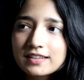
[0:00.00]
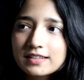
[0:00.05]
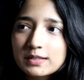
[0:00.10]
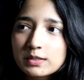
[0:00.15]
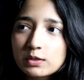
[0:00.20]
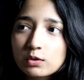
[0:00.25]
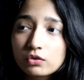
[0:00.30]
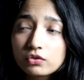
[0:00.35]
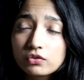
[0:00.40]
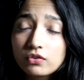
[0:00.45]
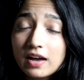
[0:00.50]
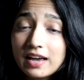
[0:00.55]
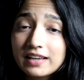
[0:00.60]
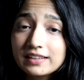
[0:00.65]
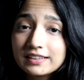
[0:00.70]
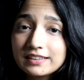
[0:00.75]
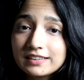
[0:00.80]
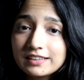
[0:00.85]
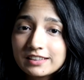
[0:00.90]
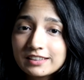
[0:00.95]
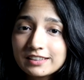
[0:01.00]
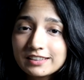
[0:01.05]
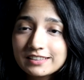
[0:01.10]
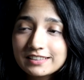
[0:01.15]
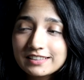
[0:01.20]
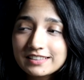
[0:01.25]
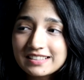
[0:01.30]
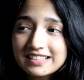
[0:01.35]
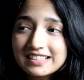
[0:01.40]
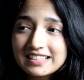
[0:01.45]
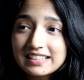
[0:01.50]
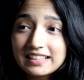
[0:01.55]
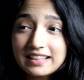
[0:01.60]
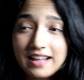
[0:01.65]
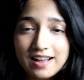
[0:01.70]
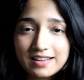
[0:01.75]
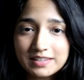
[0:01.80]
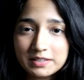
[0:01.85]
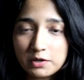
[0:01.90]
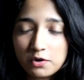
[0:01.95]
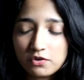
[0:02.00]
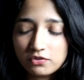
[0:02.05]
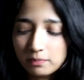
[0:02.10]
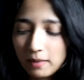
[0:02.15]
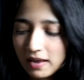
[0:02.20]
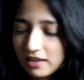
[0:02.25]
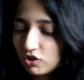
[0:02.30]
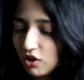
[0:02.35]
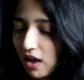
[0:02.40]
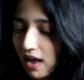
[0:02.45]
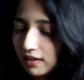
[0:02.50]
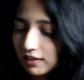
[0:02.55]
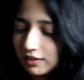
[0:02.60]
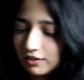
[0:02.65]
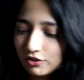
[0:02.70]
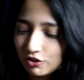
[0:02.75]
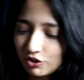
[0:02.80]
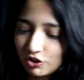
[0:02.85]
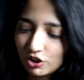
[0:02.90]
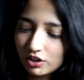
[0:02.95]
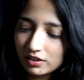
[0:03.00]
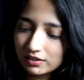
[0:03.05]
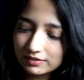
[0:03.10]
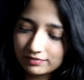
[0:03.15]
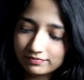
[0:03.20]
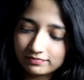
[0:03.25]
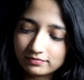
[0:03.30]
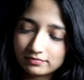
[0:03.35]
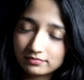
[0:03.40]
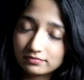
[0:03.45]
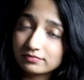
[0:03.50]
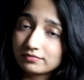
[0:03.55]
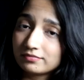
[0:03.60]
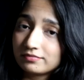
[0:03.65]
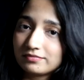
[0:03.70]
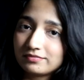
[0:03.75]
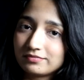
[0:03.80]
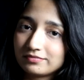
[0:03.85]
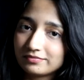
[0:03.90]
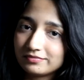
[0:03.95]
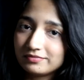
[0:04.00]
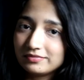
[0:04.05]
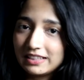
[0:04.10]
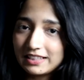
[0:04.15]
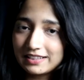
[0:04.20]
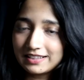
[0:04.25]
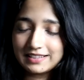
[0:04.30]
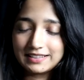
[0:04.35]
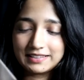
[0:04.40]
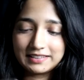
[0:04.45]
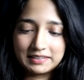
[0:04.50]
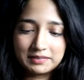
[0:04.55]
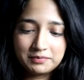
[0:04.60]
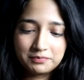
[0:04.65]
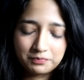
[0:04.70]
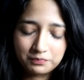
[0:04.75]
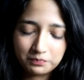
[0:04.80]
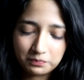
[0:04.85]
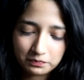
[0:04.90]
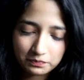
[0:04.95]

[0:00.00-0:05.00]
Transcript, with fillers: So finally, it is the last day of my challenge. Let's see.